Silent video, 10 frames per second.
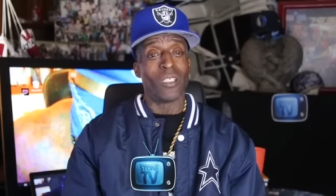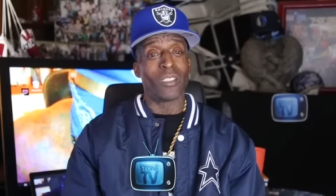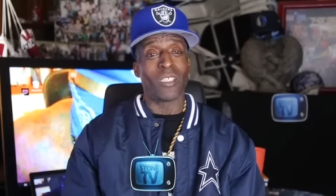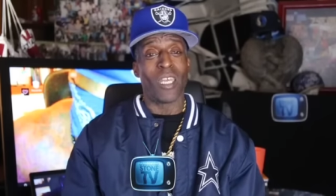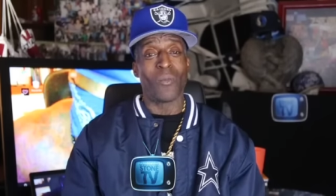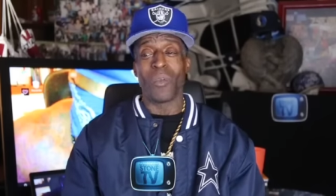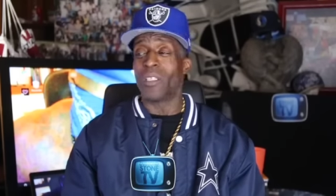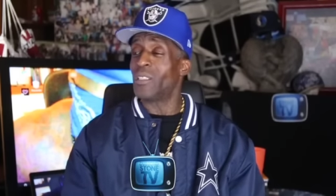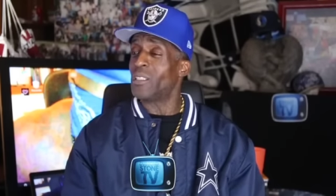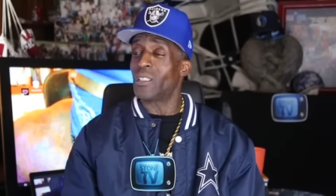You understand
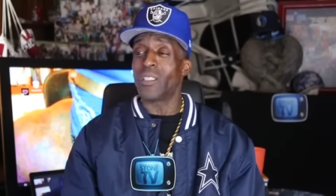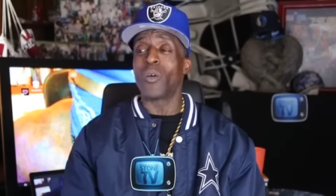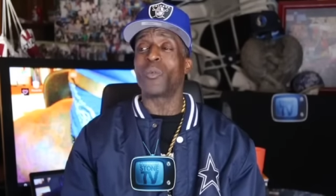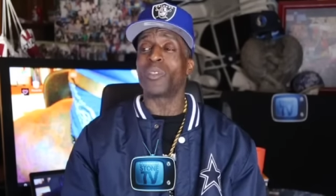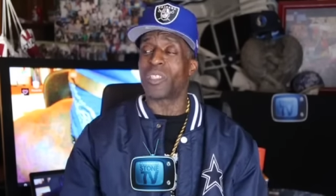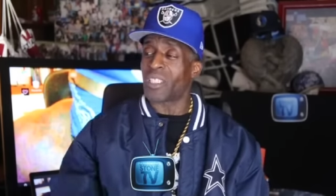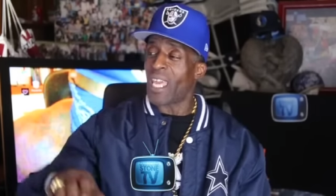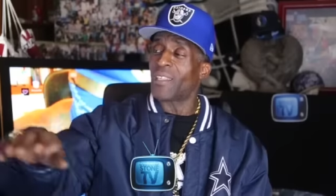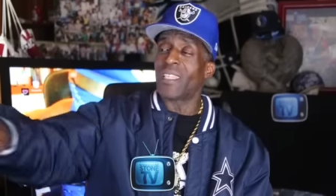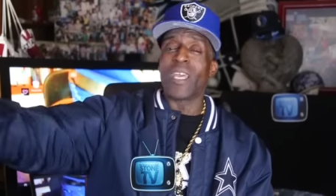me? And, you know,
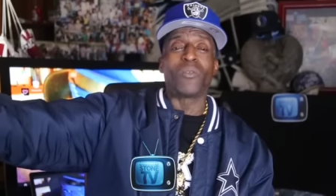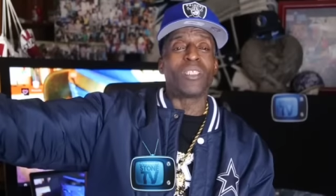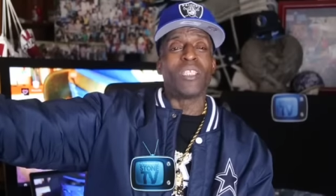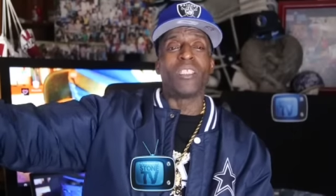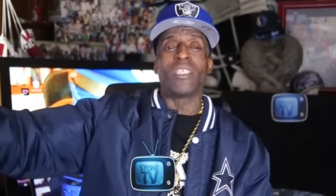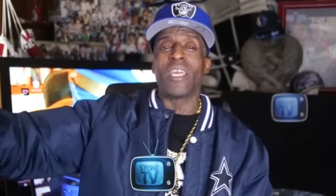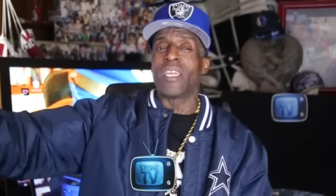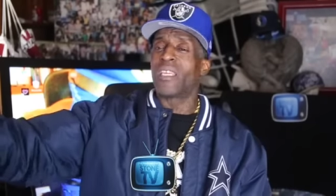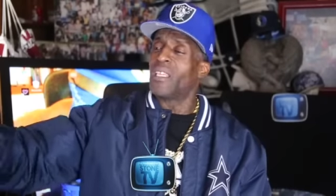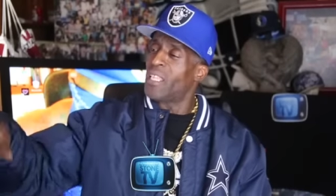same thing with these niggas. They
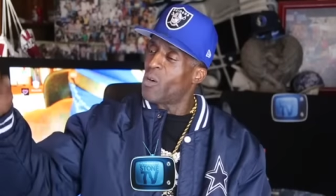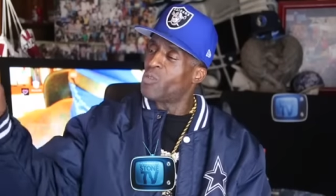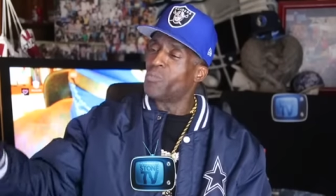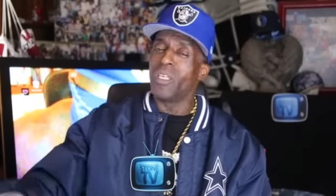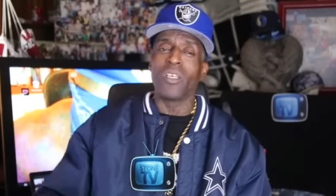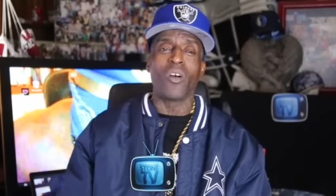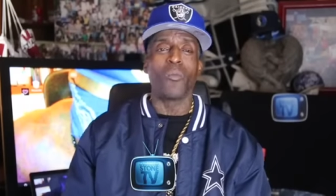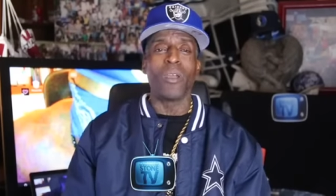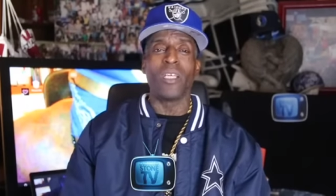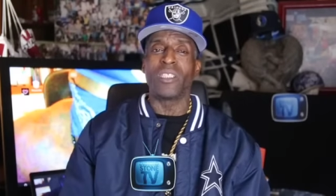get killed. That was
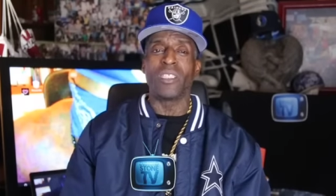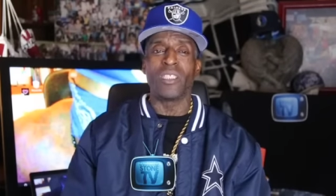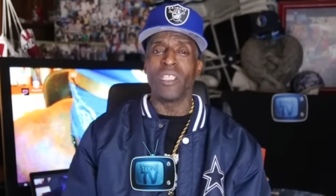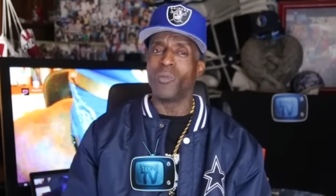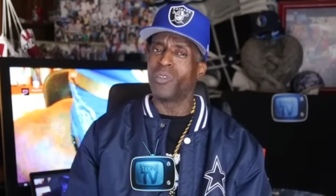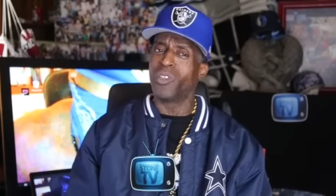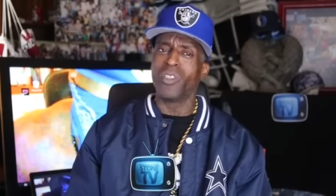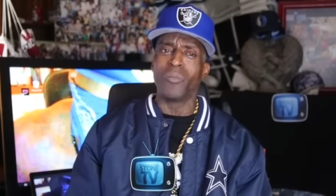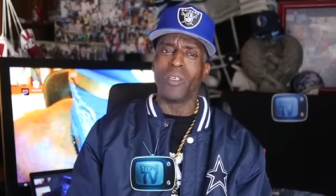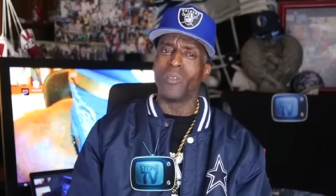Migo, man. Shit, he was
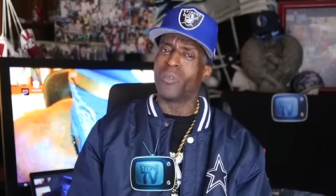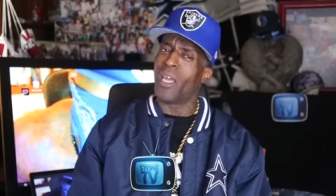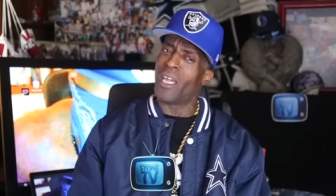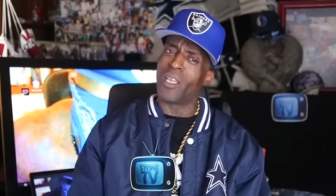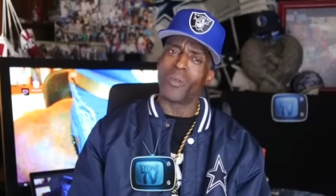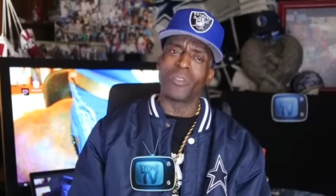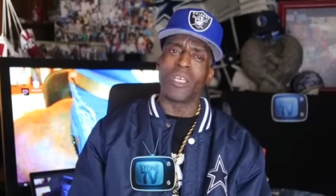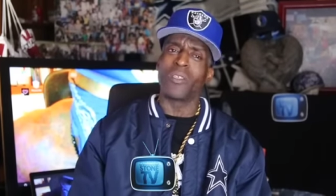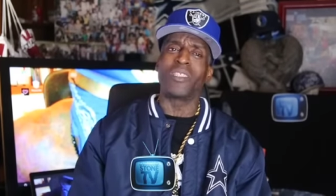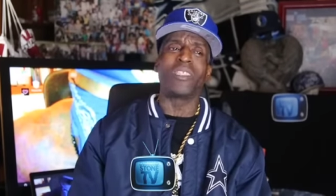good, man. He had
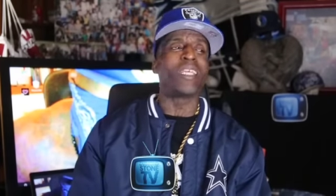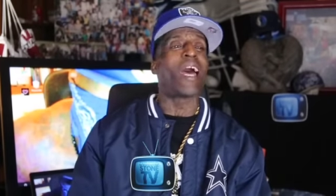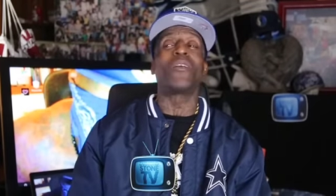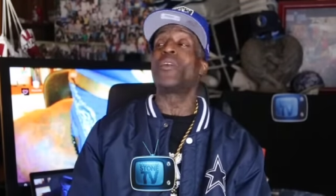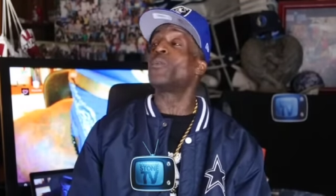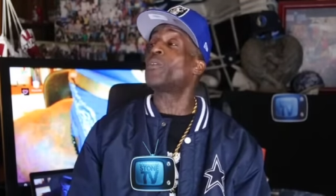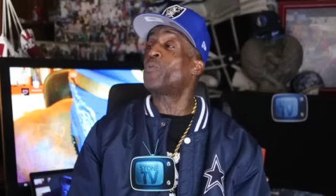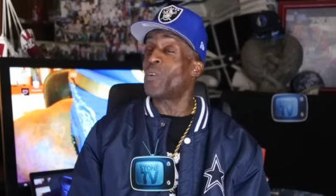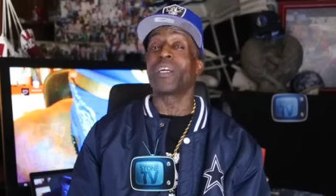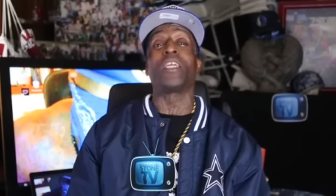everything. Shit, y'all don't know what the
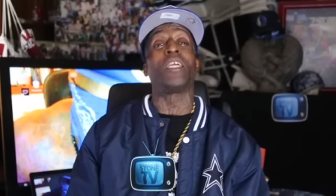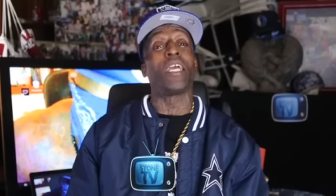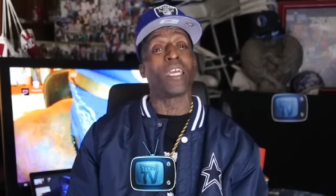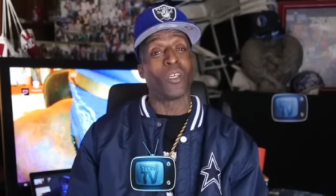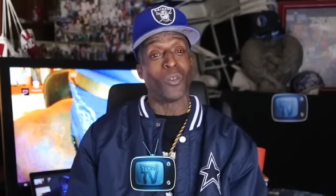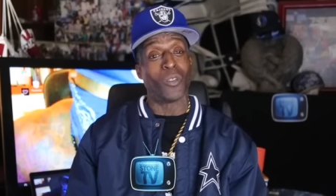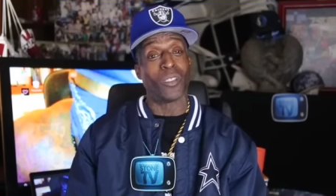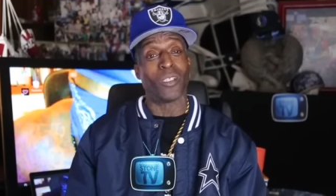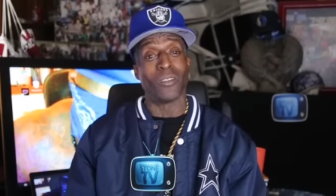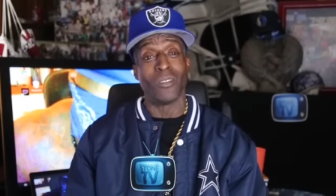fuck he had
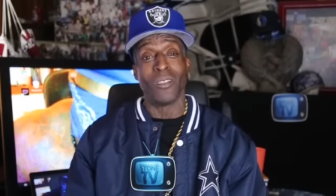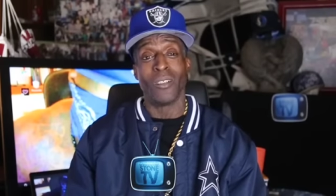going on.